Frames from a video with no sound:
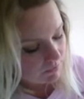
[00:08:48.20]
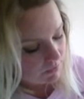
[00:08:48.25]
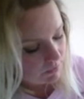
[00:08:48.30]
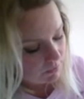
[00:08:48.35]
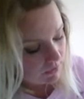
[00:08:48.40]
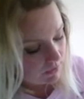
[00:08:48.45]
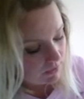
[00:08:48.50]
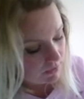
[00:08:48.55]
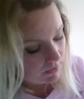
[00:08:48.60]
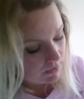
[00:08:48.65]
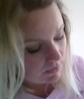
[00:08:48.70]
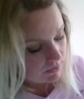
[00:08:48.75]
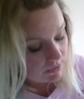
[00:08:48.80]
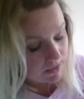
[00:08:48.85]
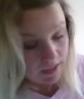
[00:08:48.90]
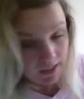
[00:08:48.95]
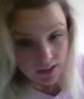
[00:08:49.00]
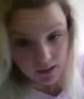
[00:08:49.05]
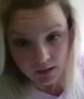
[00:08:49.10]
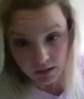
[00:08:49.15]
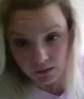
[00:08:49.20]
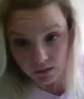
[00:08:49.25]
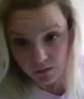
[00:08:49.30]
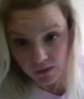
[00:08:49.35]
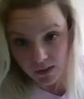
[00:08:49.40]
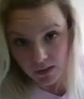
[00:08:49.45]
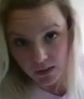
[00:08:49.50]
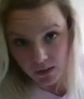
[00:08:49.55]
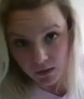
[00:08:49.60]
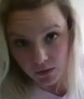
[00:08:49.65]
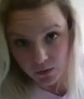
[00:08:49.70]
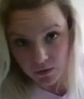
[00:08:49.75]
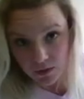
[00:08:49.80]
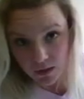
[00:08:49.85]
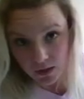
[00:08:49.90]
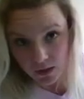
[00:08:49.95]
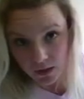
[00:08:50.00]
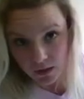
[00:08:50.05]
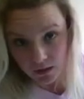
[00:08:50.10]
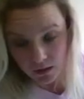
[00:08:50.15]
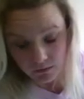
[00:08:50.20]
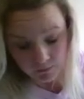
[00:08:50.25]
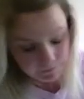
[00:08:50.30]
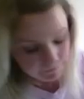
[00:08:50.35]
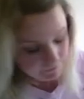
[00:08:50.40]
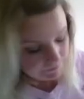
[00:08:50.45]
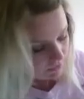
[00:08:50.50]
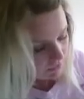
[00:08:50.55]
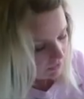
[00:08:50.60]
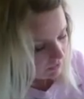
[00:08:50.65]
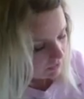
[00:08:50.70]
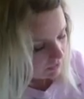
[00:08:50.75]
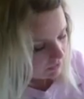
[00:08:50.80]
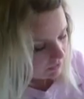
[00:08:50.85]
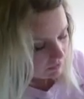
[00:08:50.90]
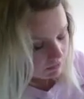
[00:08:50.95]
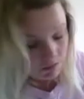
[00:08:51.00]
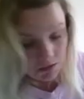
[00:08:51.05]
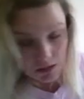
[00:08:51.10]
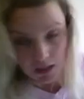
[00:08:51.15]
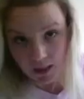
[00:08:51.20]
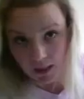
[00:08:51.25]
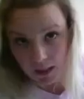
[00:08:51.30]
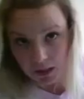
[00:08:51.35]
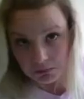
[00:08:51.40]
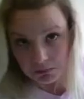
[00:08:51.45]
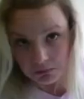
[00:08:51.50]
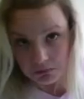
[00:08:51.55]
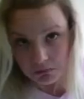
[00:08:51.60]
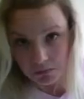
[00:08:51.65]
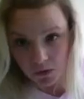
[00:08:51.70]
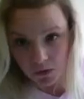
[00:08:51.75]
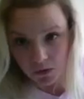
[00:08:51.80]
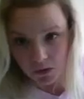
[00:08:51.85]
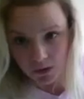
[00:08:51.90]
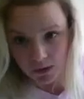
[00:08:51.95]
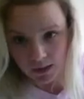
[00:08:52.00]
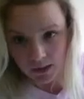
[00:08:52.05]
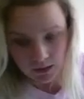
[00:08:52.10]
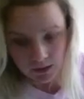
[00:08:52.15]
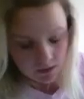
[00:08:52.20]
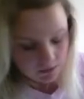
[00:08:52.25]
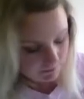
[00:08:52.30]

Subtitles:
me 10 if I add those together. Again, not 8.